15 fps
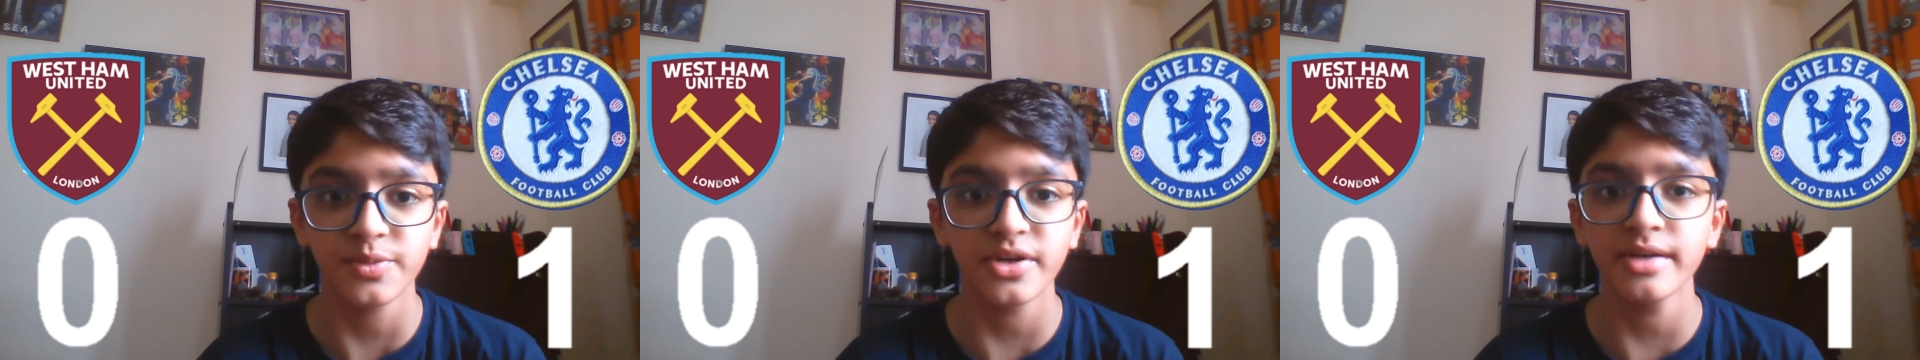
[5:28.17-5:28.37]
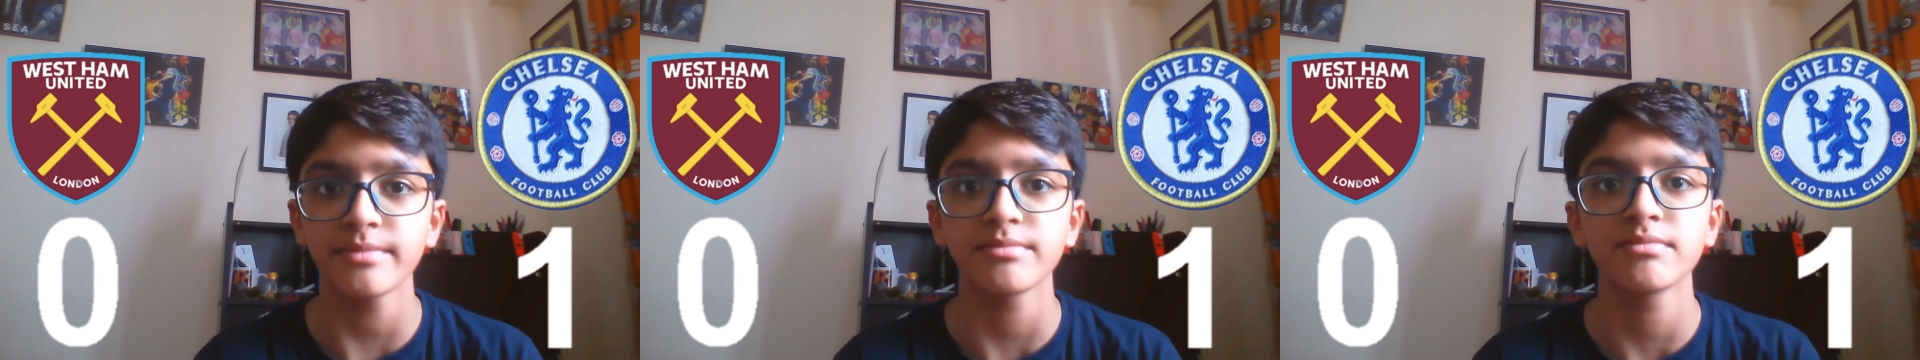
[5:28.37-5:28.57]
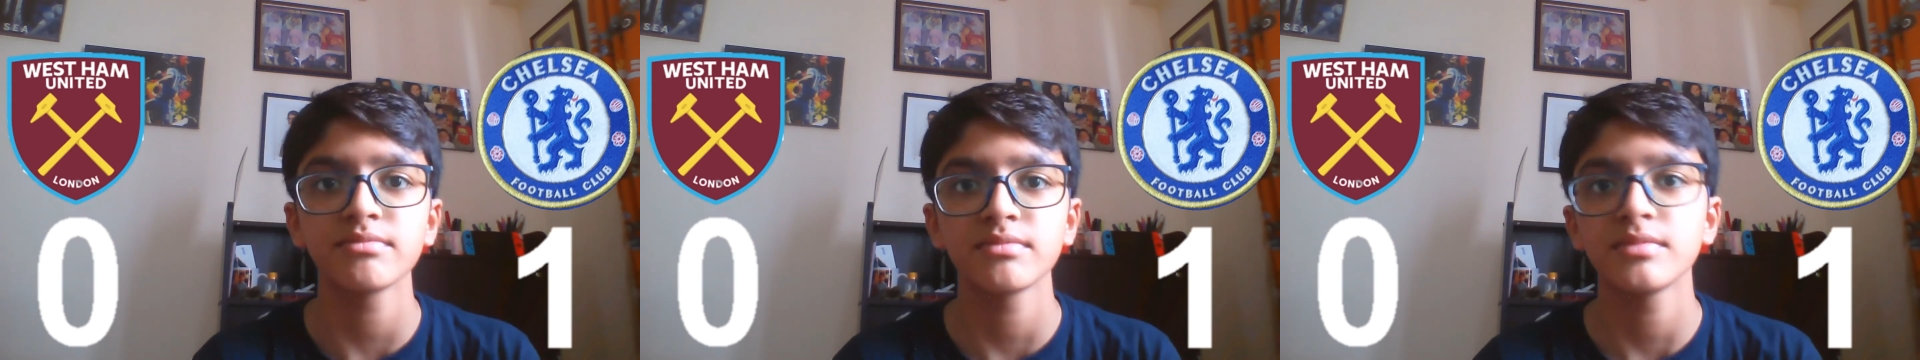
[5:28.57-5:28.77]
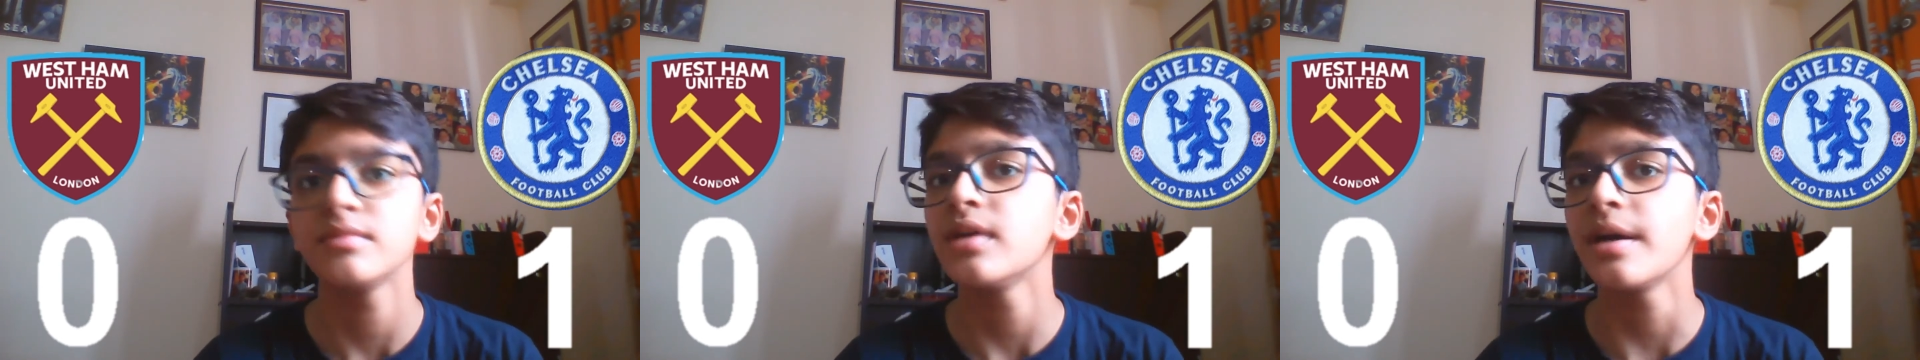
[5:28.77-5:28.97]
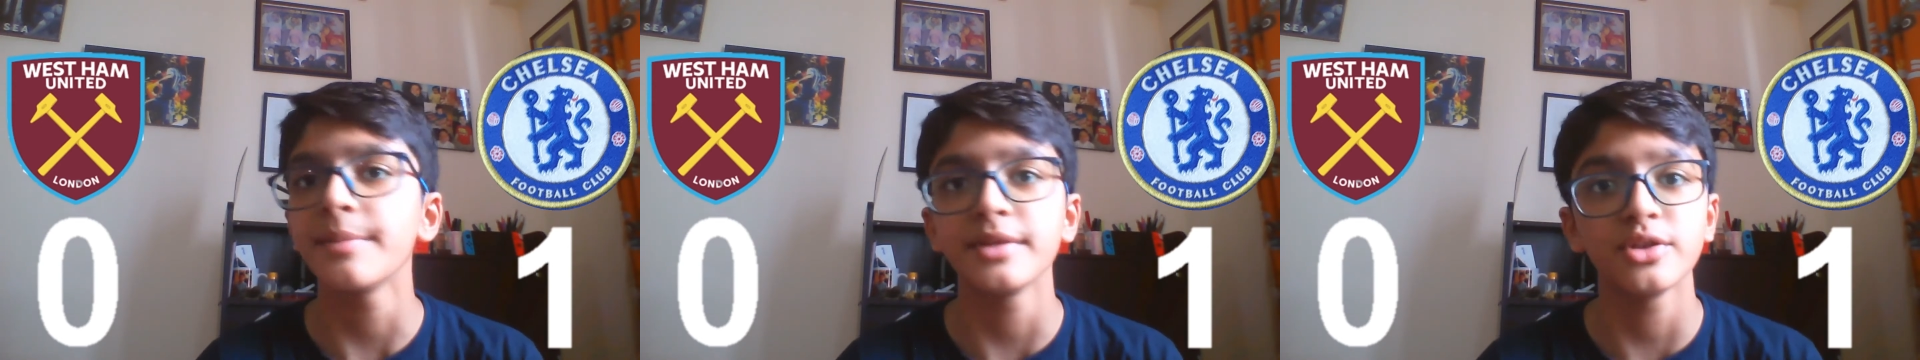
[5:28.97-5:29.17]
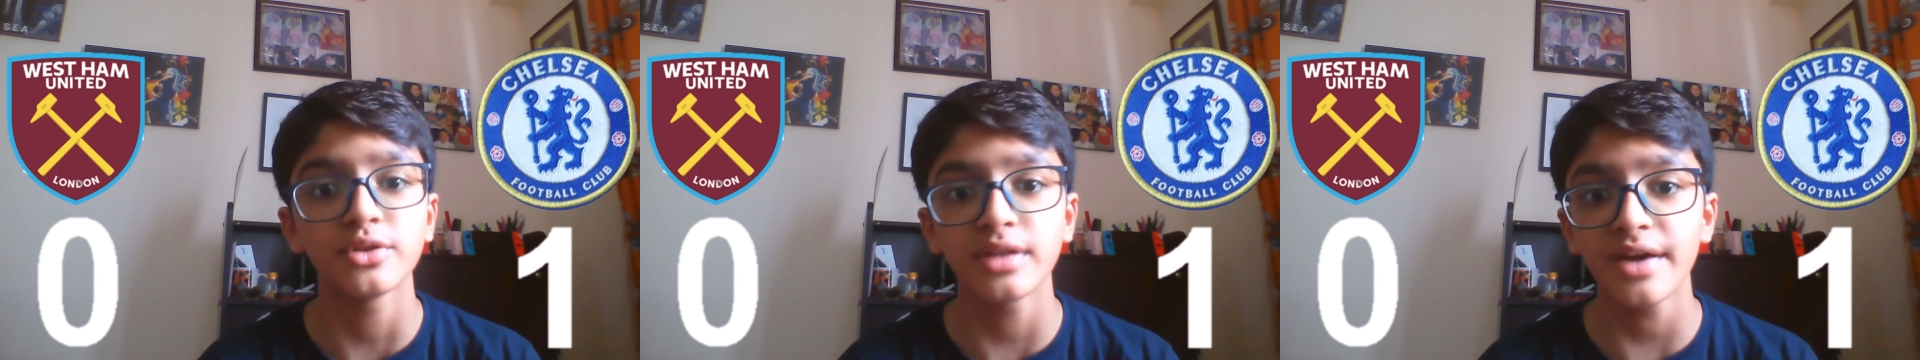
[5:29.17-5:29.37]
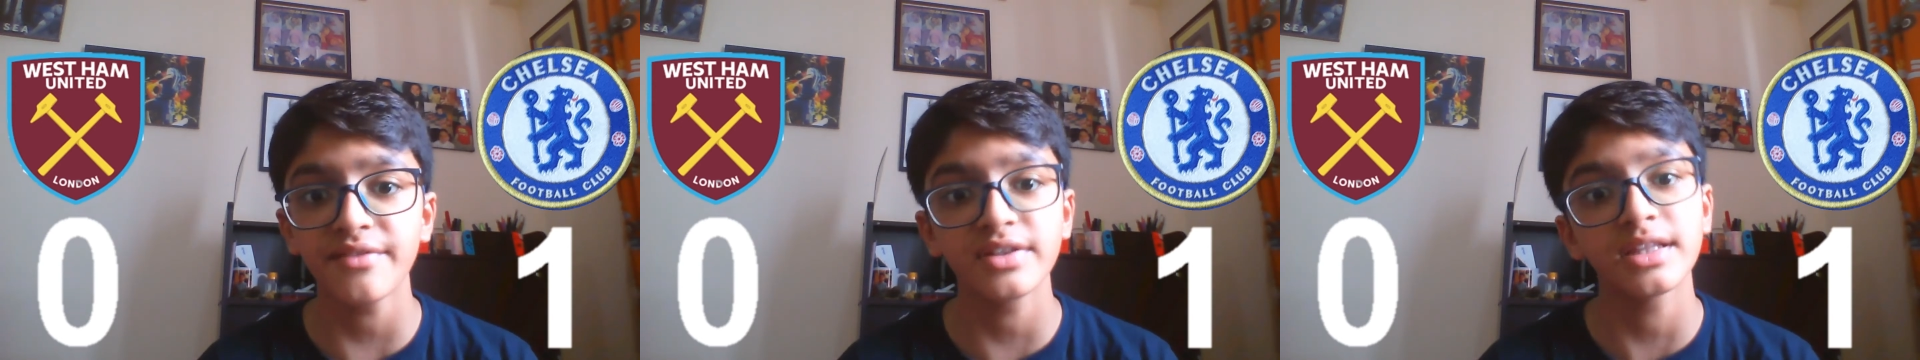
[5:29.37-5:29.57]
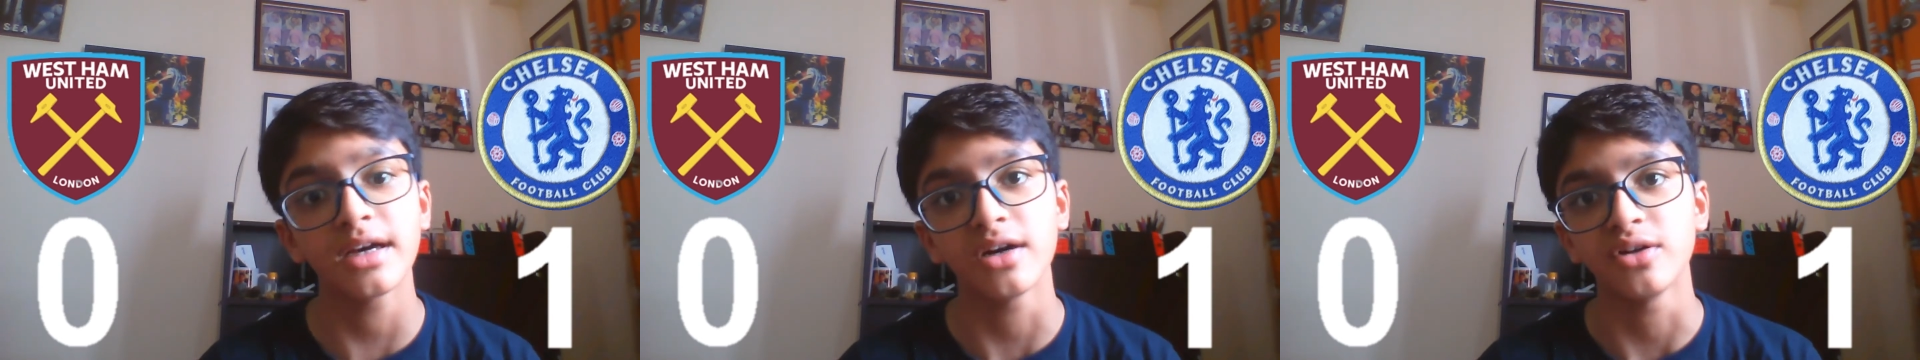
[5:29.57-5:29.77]
Prem. I mean, you
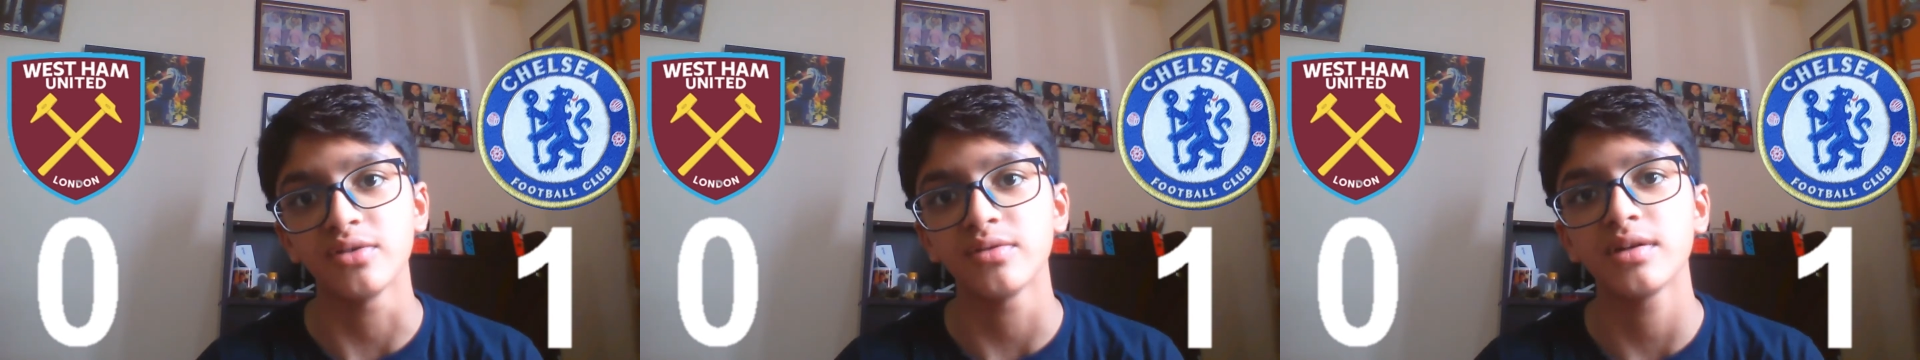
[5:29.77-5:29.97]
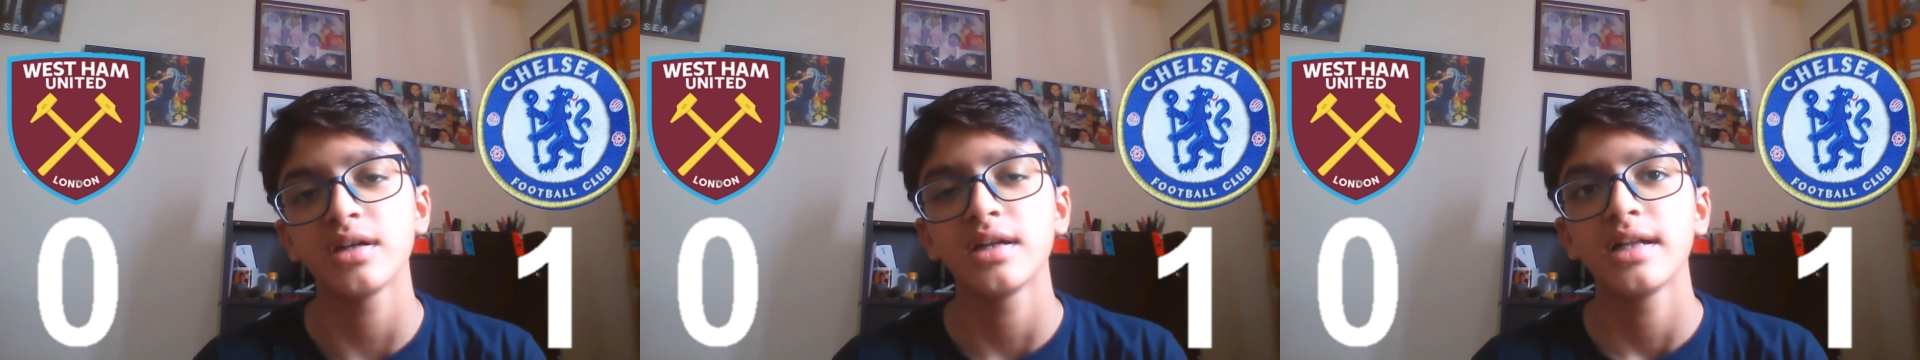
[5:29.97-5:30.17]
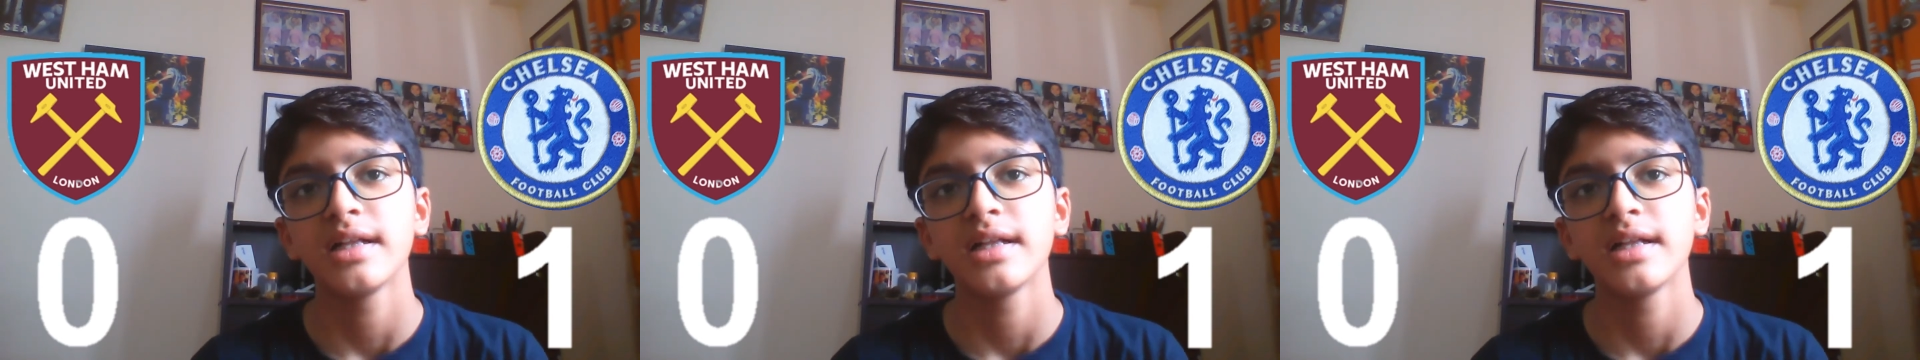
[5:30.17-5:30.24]
never know.